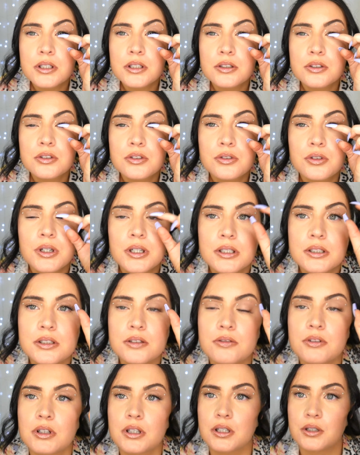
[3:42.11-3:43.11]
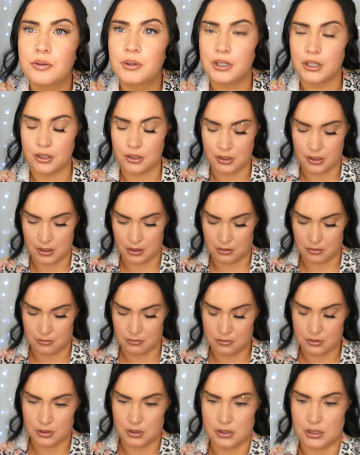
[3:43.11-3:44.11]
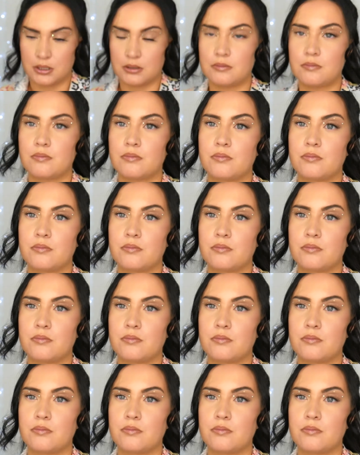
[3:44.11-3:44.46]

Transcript: like strings of glue in here now because I